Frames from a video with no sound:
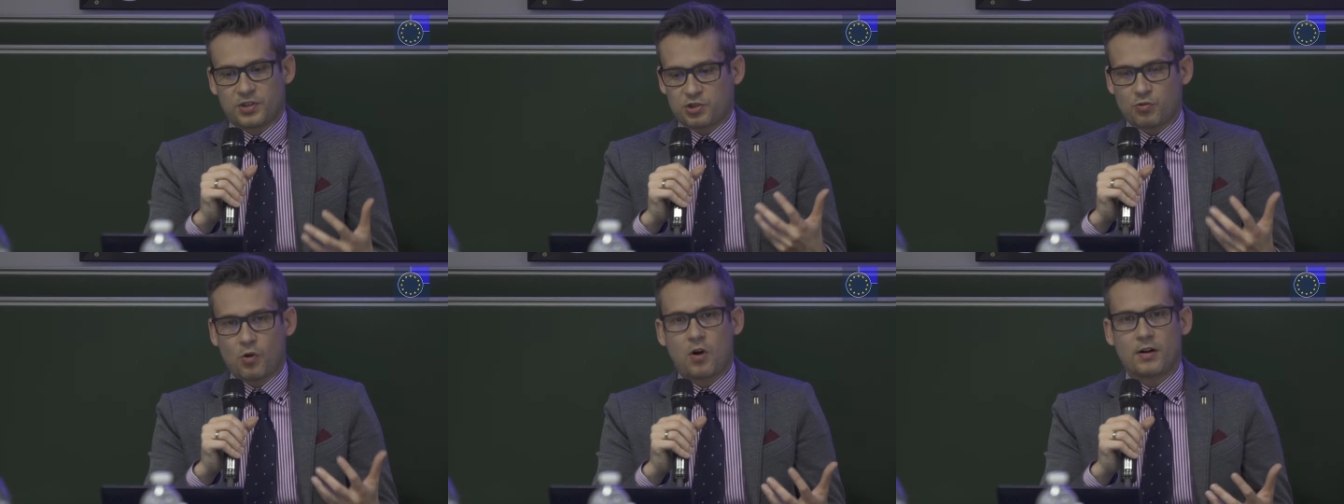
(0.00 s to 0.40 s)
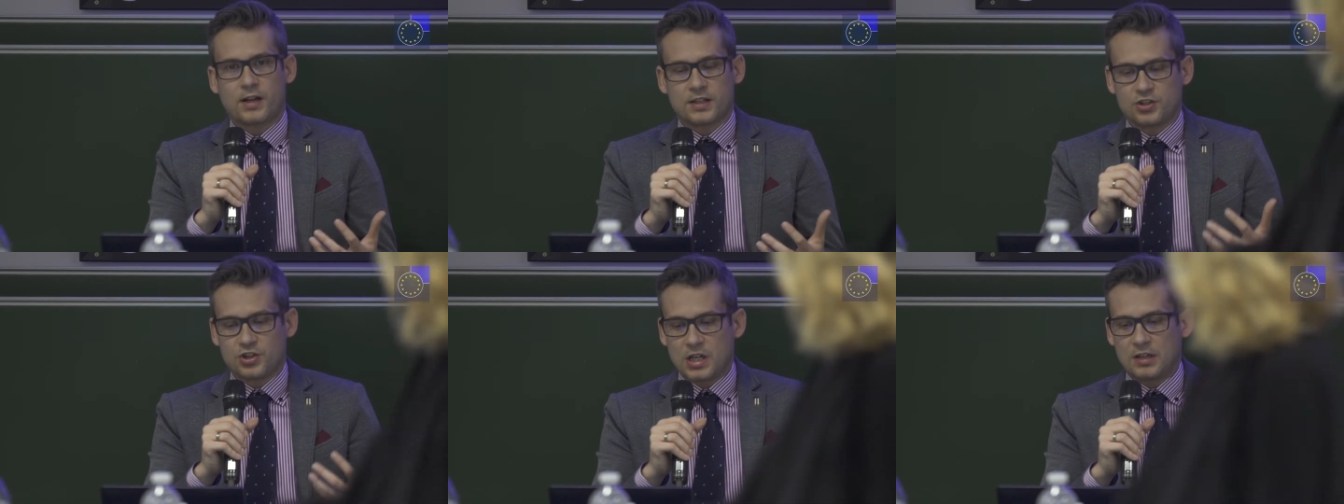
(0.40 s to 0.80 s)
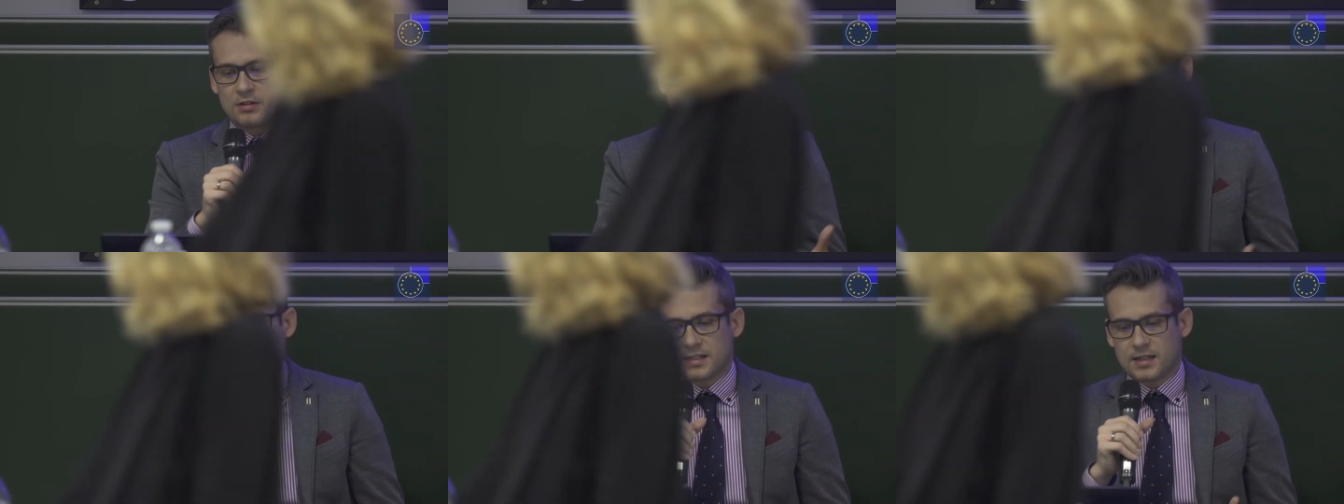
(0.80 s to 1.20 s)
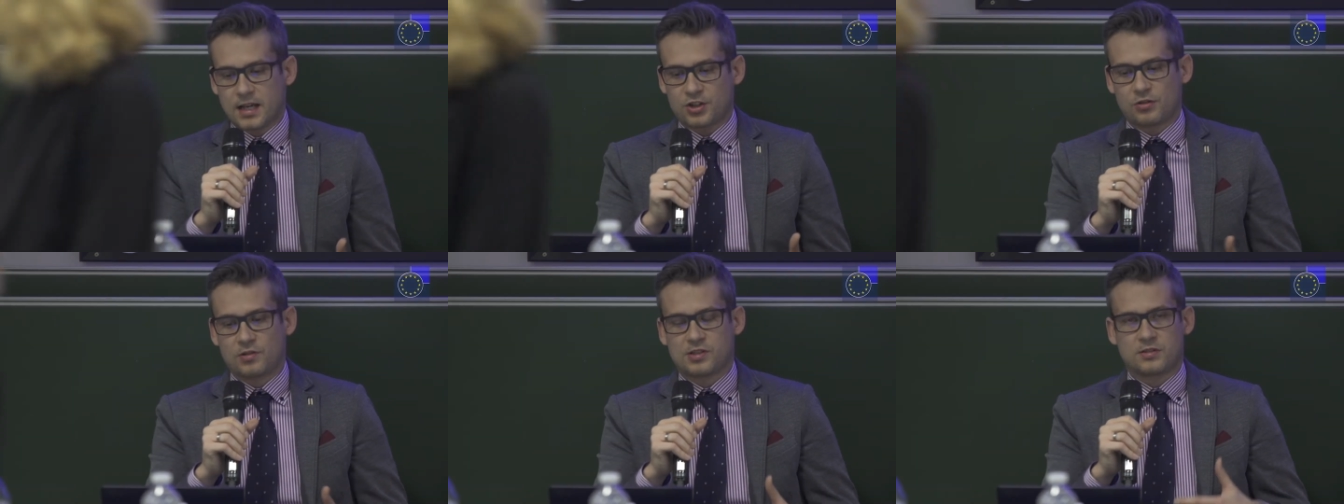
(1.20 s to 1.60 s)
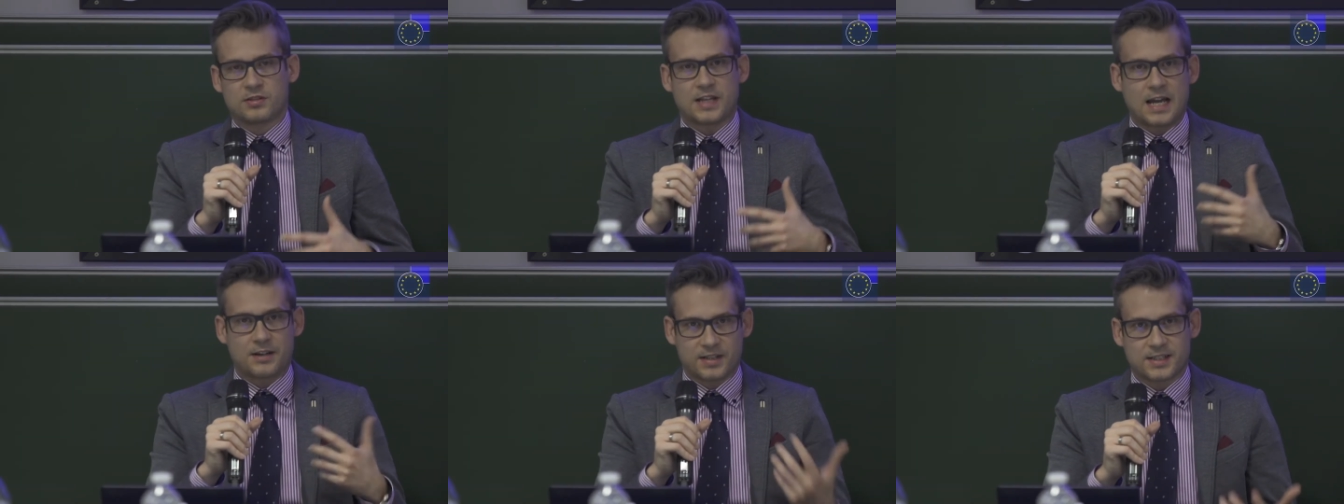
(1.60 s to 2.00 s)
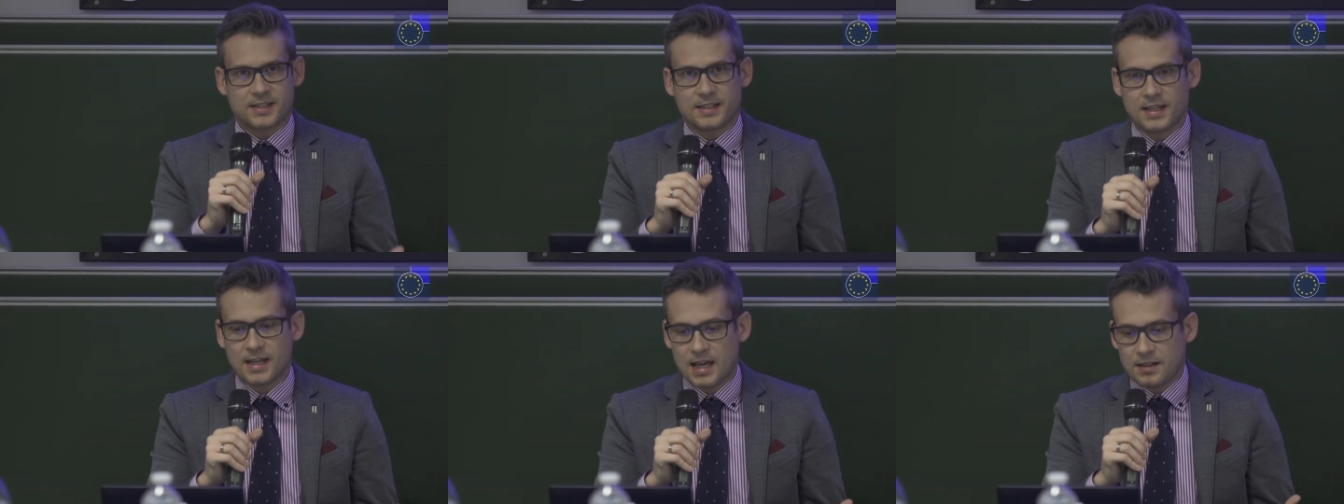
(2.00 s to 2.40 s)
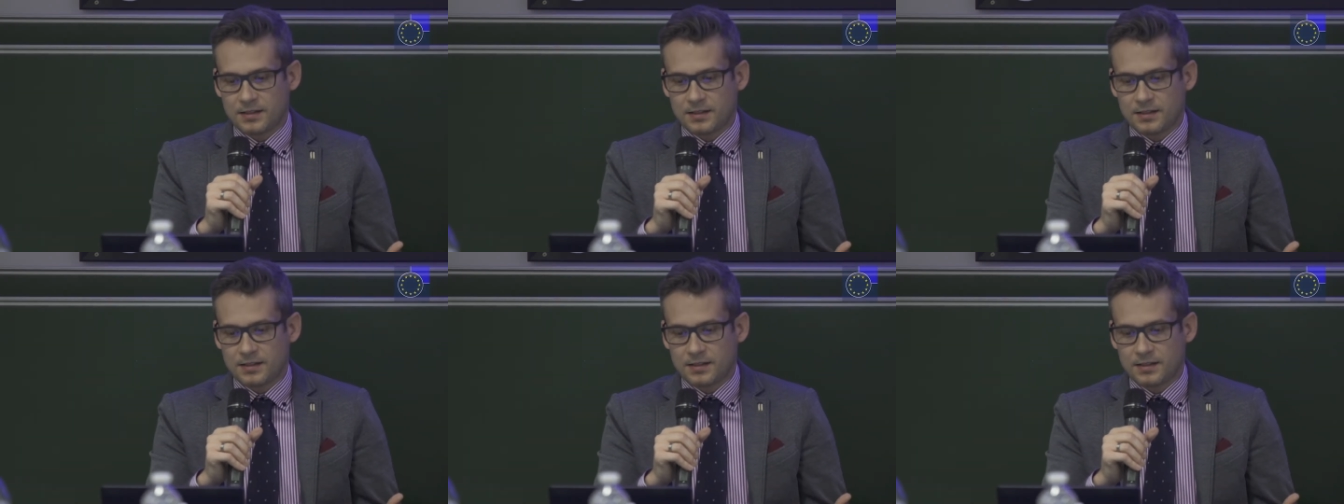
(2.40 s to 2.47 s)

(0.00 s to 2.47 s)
strong and genuine international solidarity.